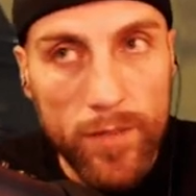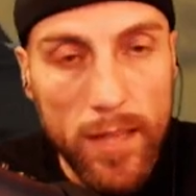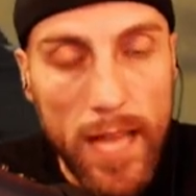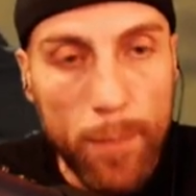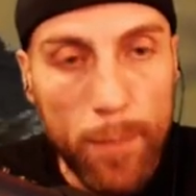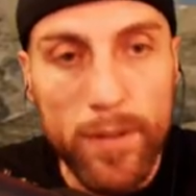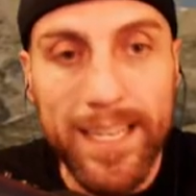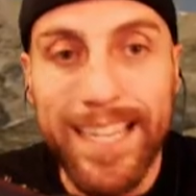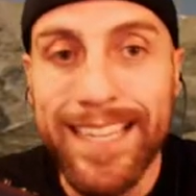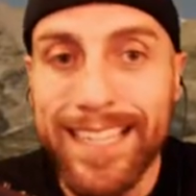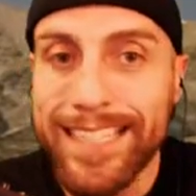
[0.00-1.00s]
labyrinth,
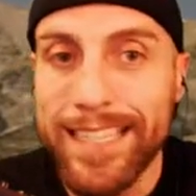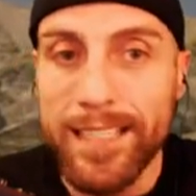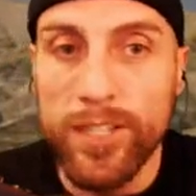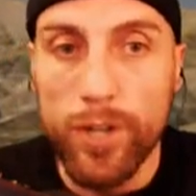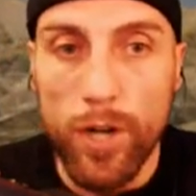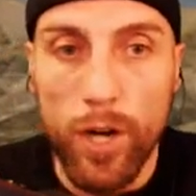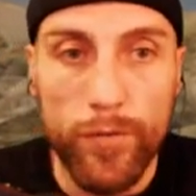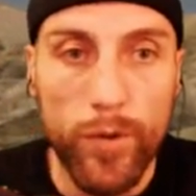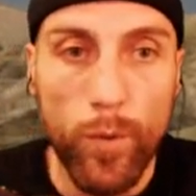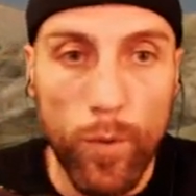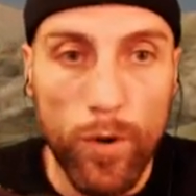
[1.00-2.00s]
in the center of
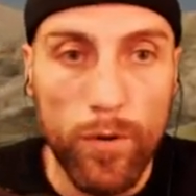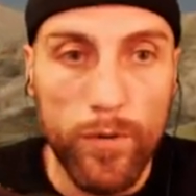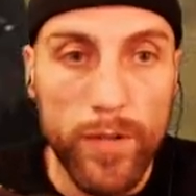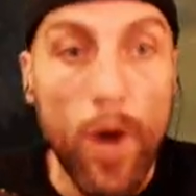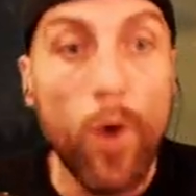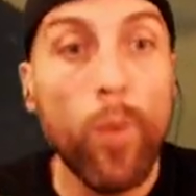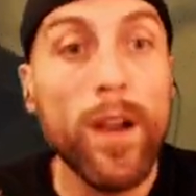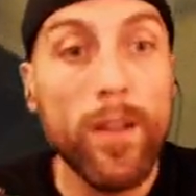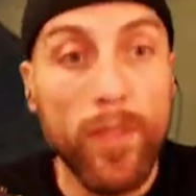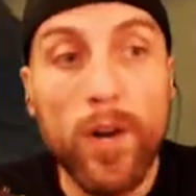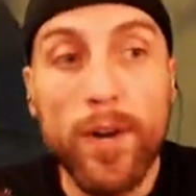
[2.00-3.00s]
the world, where
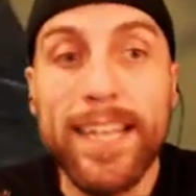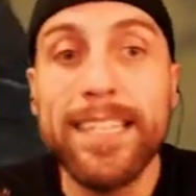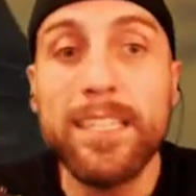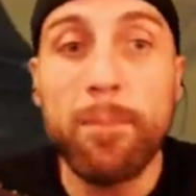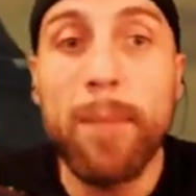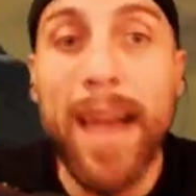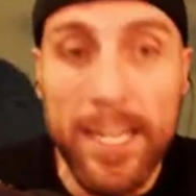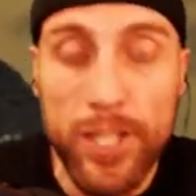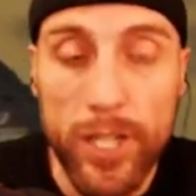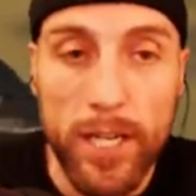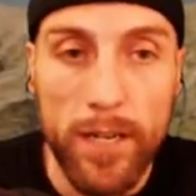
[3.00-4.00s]
there is
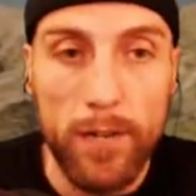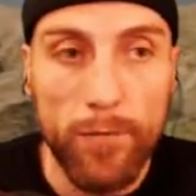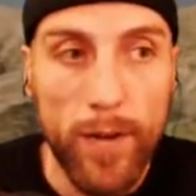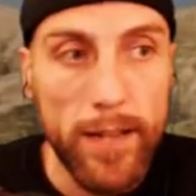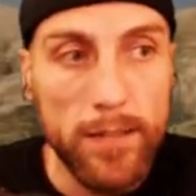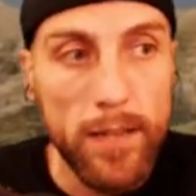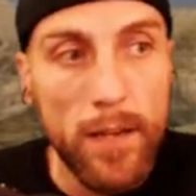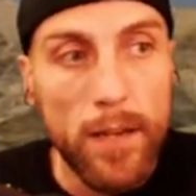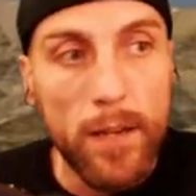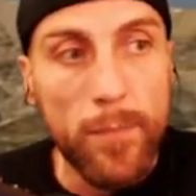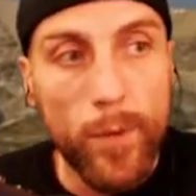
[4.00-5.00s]
magic, right?
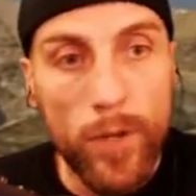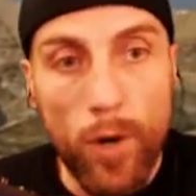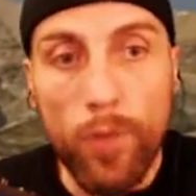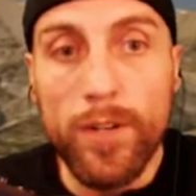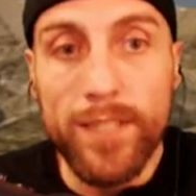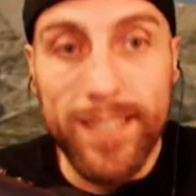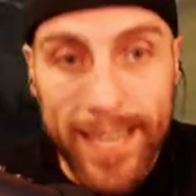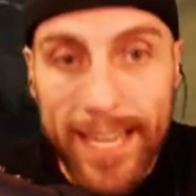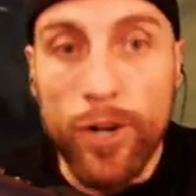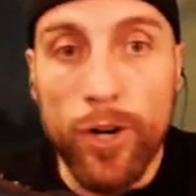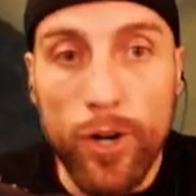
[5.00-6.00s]
We know there's an
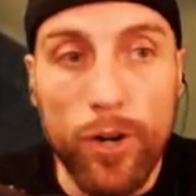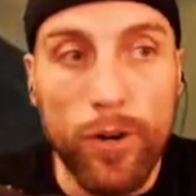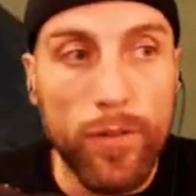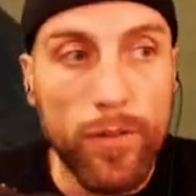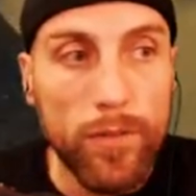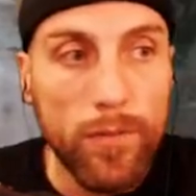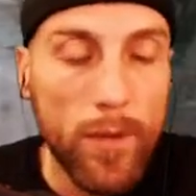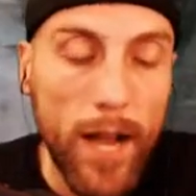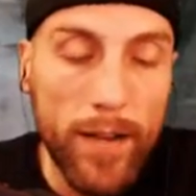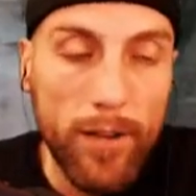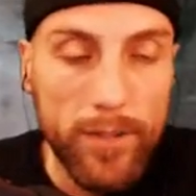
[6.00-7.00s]
inner earth. Well,
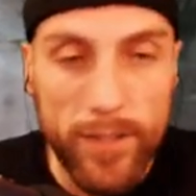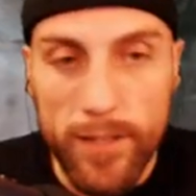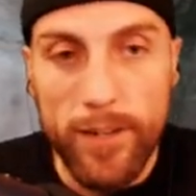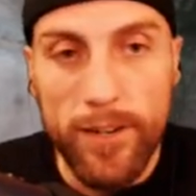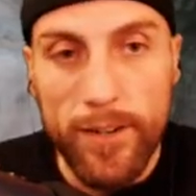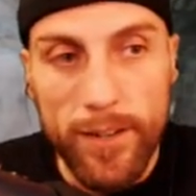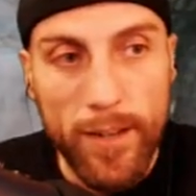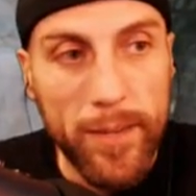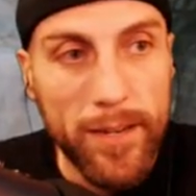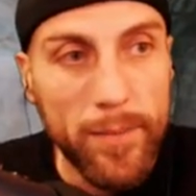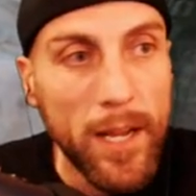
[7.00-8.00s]
I know there's an inner earth. I
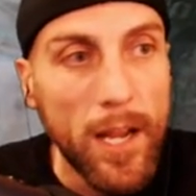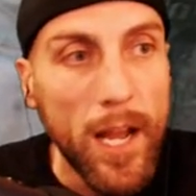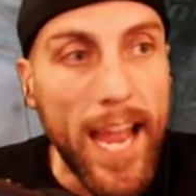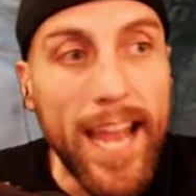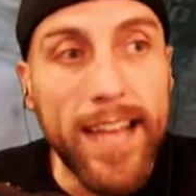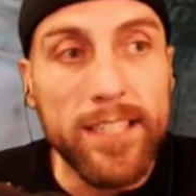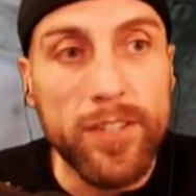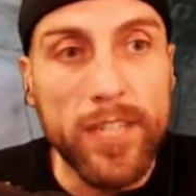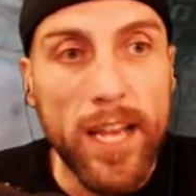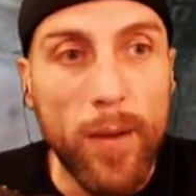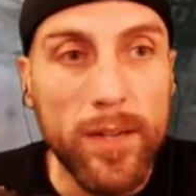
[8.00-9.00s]
mean, hey,
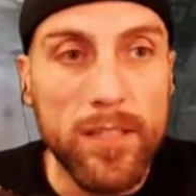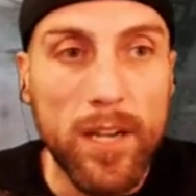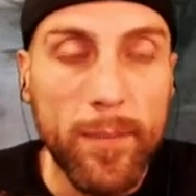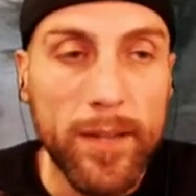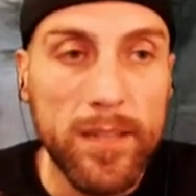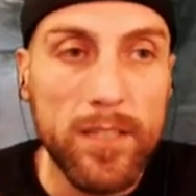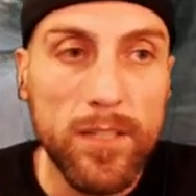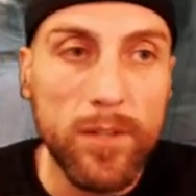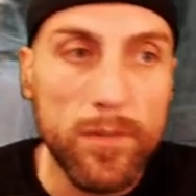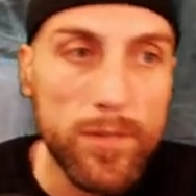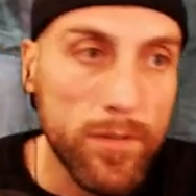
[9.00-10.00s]
Circe, I want to talk about this
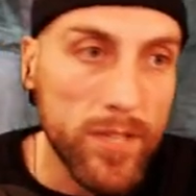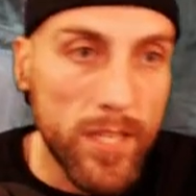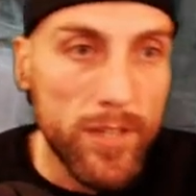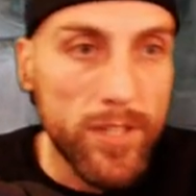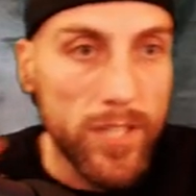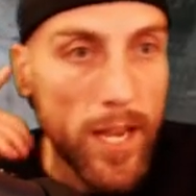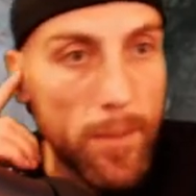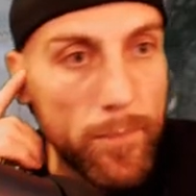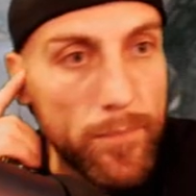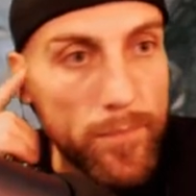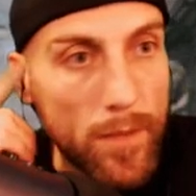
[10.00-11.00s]
too. So Circe,
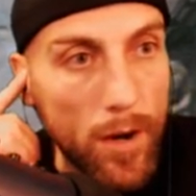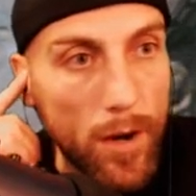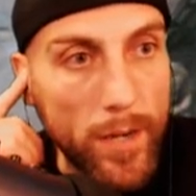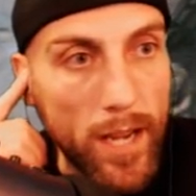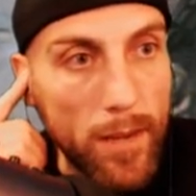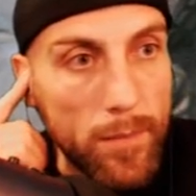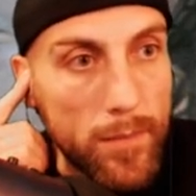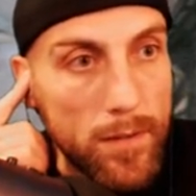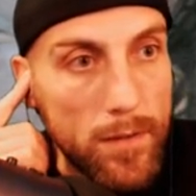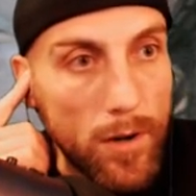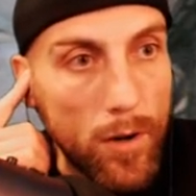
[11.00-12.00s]
okay,
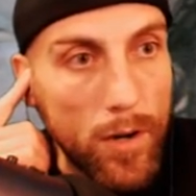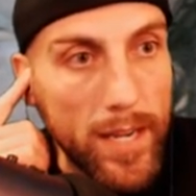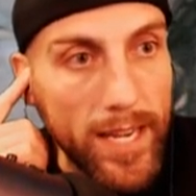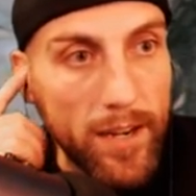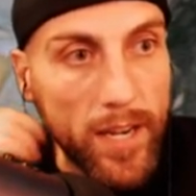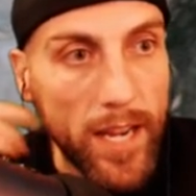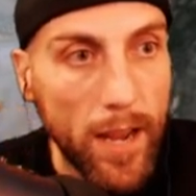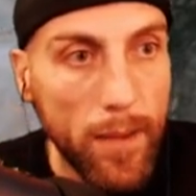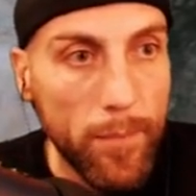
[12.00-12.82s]
or Kirke.